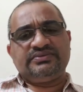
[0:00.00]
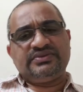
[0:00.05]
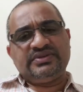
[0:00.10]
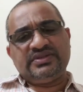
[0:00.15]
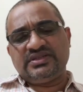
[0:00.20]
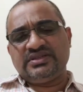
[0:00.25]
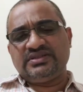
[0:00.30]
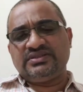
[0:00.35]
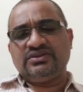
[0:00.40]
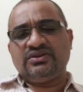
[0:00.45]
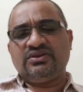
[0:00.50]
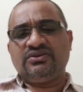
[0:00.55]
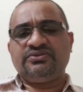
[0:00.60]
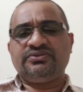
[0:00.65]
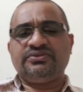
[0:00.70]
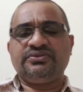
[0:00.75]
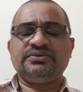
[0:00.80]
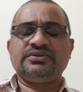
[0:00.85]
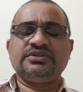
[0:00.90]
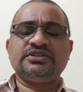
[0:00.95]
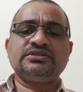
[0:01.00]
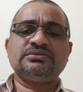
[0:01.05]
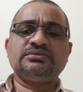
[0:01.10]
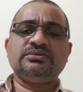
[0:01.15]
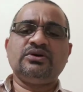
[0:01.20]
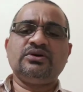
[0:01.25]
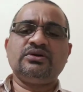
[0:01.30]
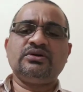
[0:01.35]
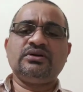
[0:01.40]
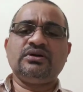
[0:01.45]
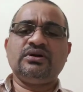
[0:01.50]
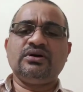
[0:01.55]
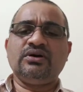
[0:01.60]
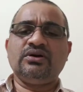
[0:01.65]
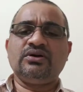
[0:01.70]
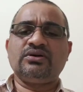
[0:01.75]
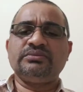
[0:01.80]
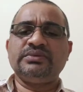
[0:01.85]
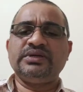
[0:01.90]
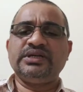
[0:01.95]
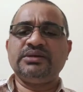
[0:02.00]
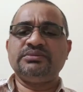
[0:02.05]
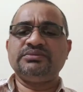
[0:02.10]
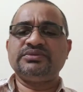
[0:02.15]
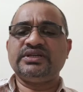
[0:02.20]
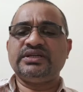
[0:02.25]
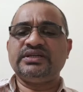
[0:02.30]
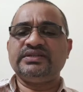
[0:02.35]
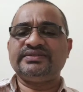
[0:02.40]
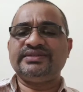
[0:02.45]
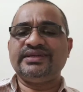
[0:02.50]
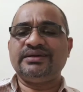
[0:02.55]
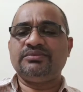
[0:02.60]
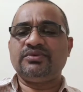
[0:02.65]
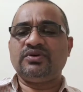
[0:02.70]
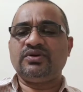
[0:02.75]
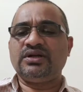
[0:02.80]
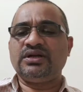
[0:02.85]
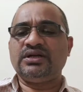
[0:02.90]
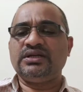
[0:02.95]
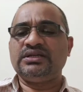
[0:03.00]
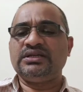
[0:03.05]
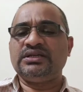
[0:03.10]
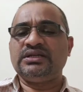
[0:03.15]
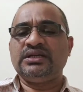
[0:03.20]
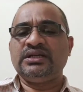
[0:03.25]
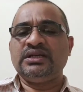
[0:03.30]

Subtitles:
features of small or medium-sized emboli